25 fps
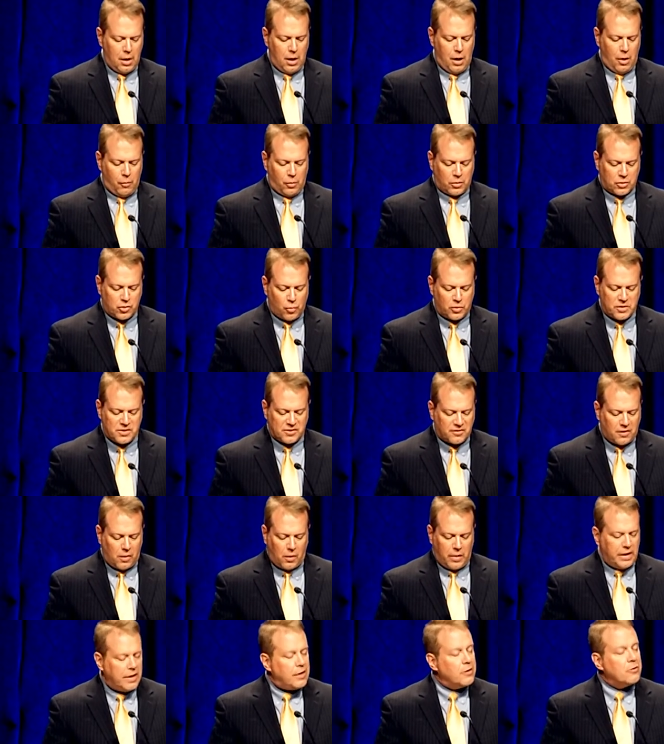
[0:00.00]
While Georgia's
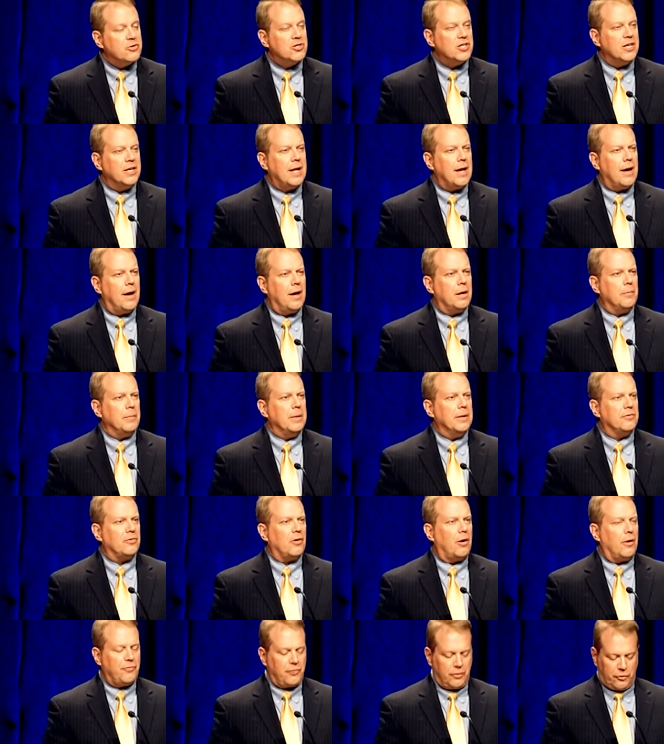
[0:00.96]
clean energy economy has
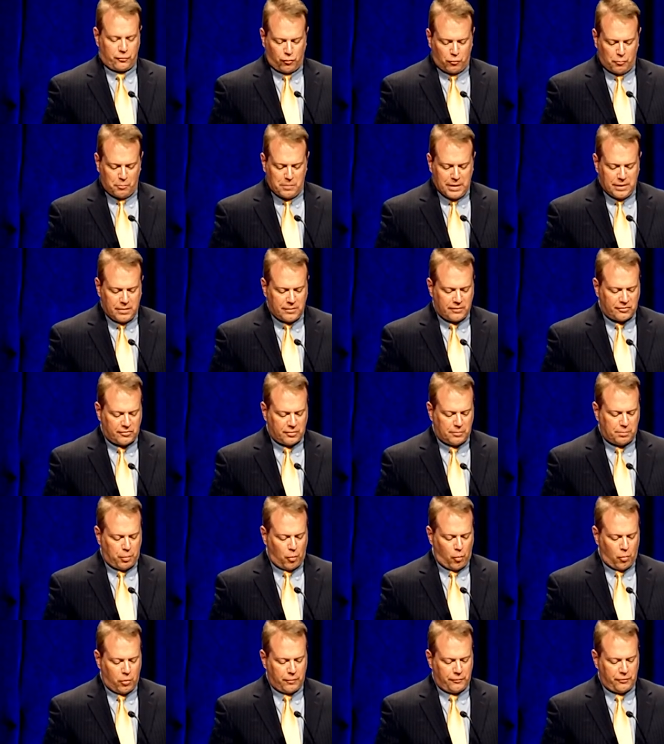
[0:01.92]
offered tremendous
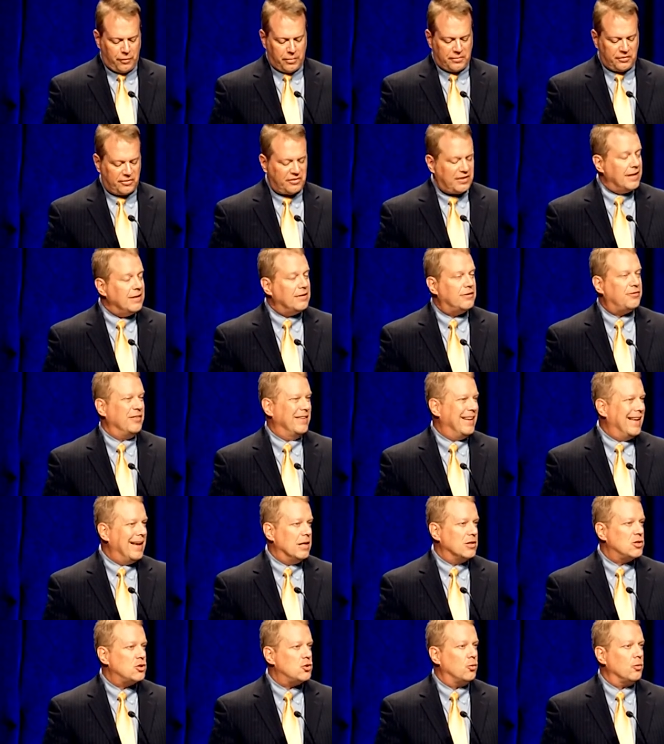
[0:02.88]
support for the state's
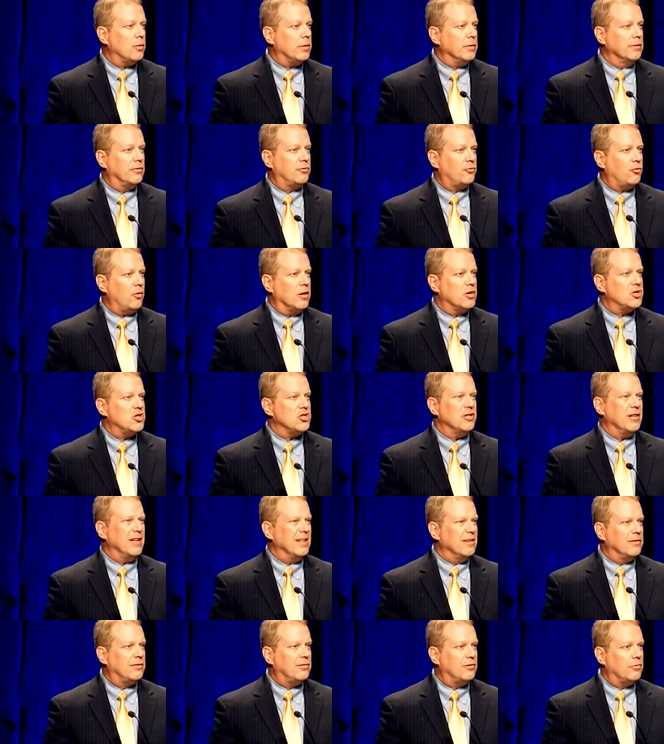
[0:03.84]
financial, construction,
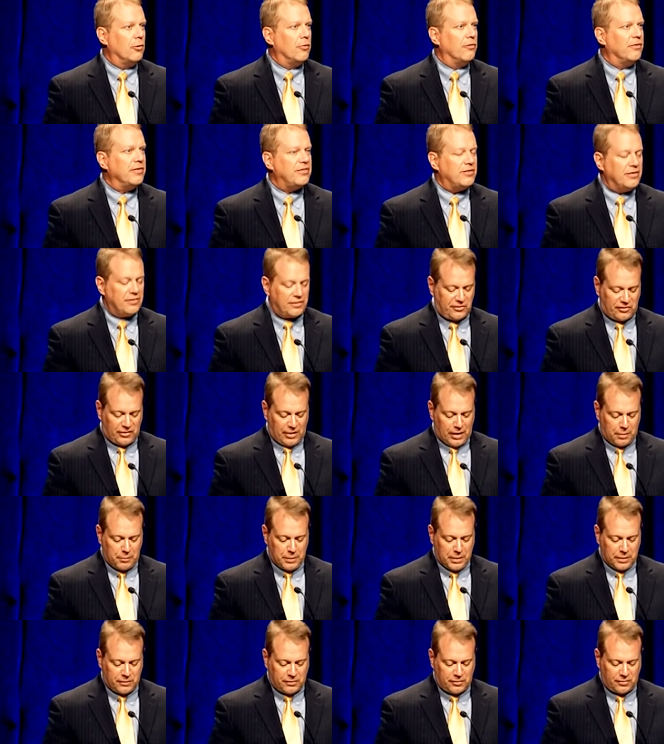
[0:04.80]
and services
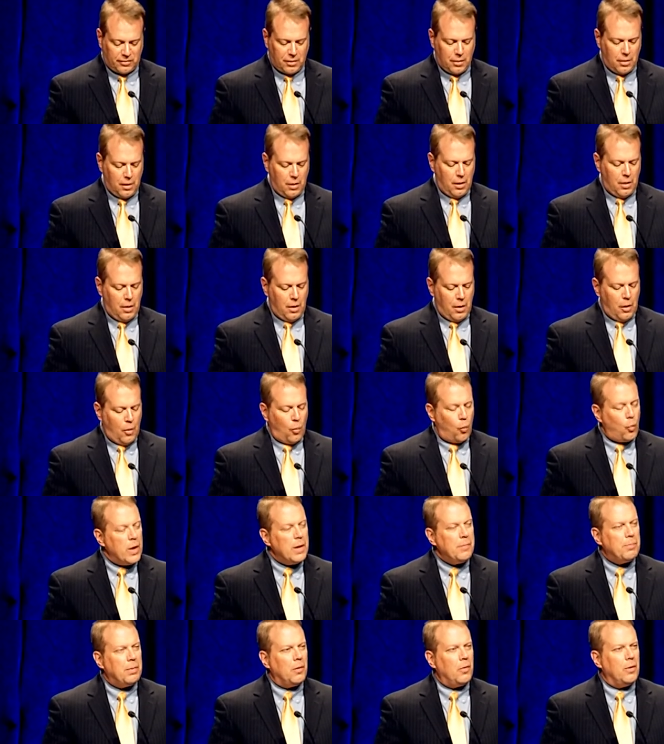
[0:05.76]
segments,
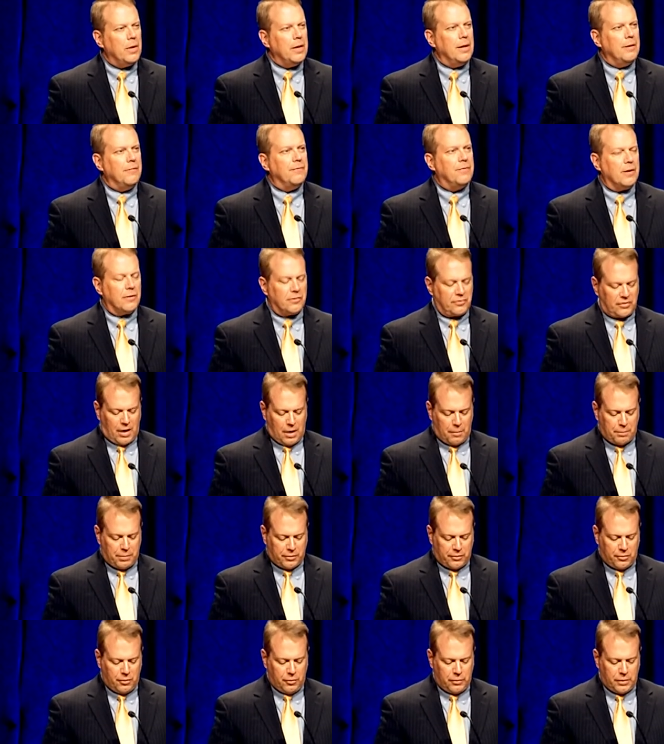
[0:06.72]
we believe there's
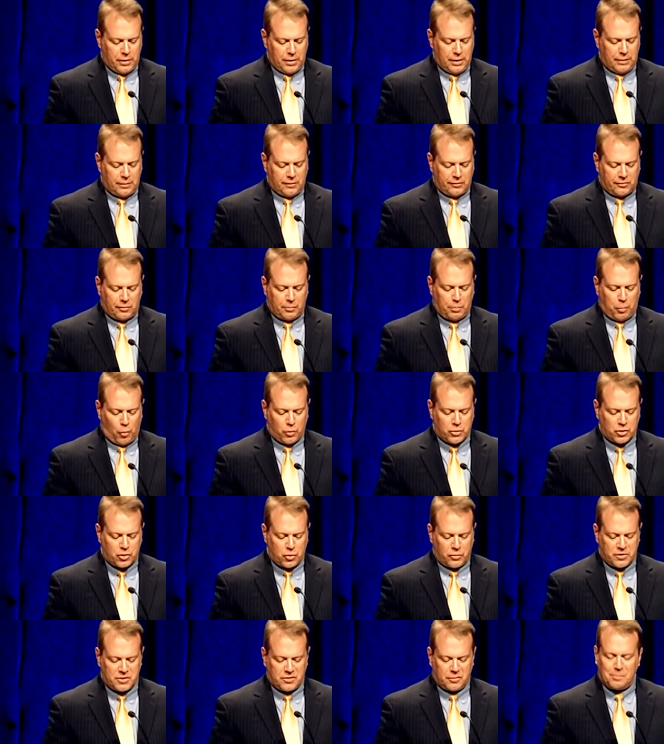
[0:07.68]
opportunity to support
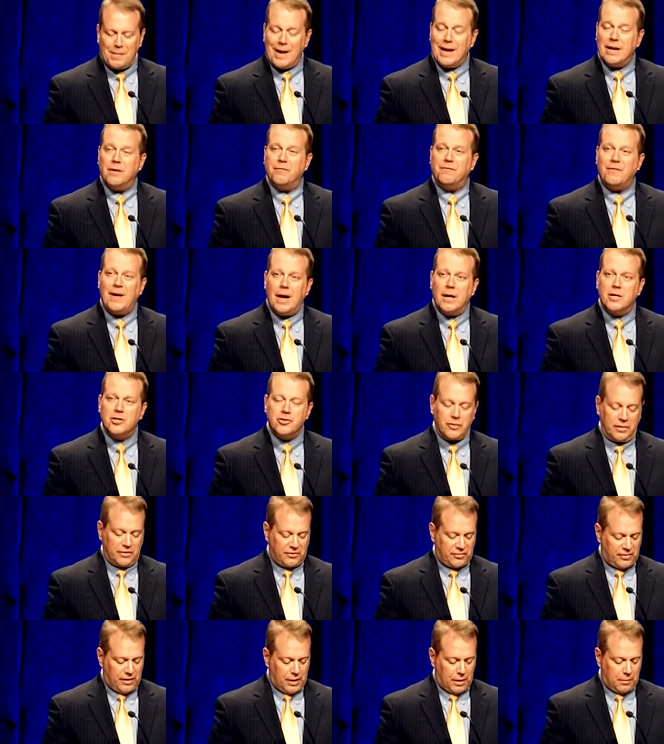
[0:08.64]
Georgia's manufacturing
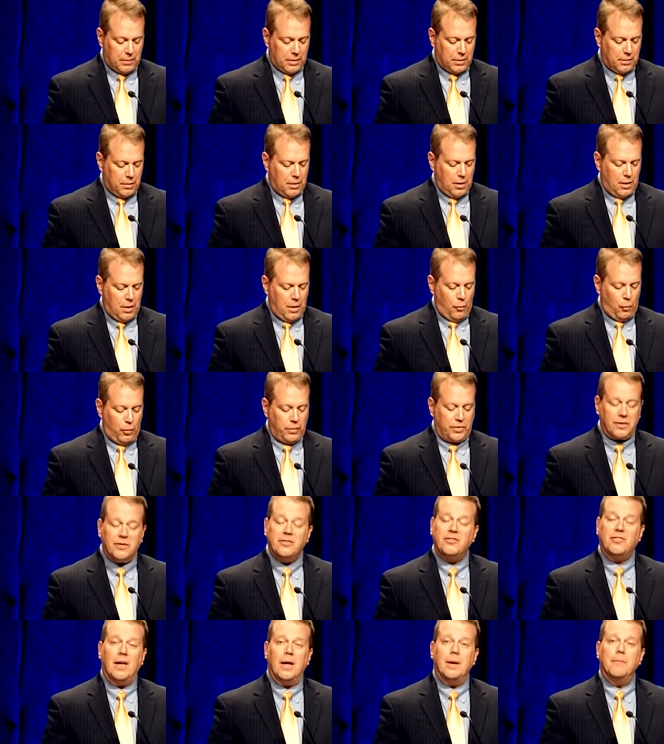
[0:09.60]
segment with the
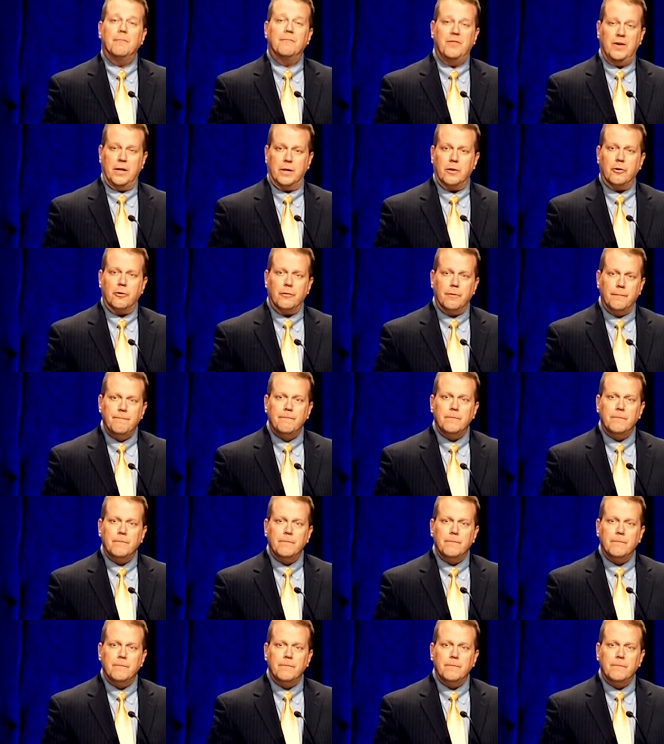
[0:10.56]
same vigor.